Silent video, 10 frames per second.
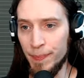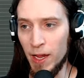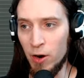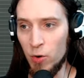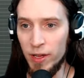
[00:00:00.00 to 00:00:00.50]

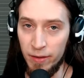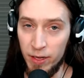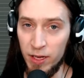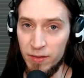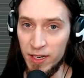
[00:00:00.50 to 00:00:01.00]
Now
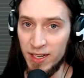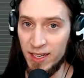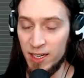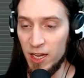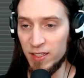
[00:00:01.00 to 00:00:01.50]
in the
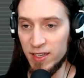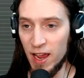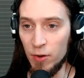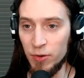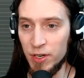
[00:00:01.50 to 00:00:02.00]
kick
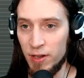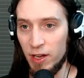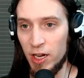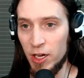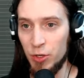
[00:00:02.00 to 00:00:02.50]
sound,
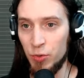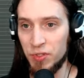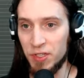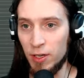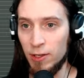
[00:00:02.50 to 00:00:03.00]
I
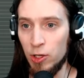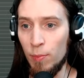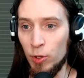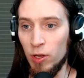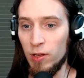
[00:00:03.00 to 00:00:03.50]
use the
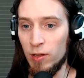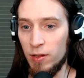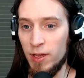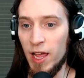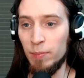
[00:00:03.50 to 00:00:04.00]
global
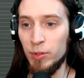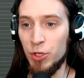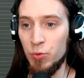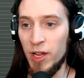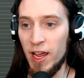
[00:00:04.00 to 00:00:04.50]

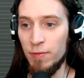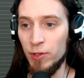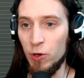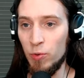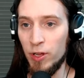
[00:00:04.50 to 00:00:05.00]
amplitude
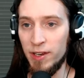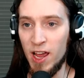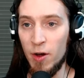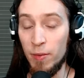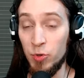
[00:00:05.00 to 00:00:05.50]
envelope.
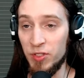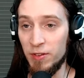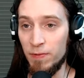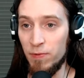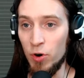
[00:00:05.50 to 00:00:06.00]
Now I'm using
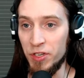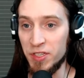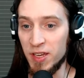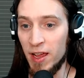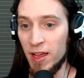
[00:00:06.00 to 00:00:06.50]
the
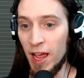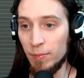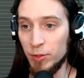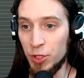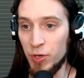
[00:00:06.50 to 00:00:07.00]
voice
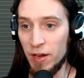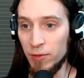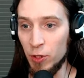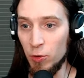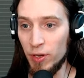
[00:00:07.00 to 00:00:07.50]
amplitude
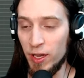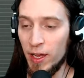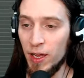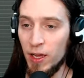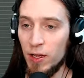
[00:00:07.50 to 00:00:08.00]
envelope
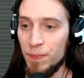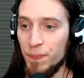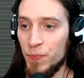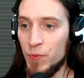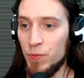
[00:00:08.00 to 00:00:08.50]

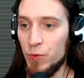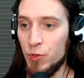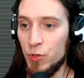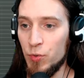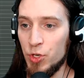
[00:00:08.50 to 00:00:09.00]

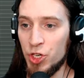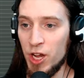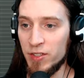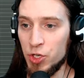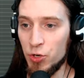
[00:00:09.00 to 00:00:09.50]
to
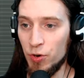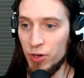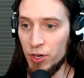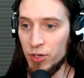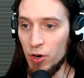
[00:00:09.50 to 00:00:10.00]
just
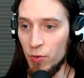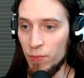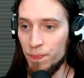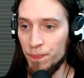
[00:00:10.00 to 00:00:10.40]
shorten the tone.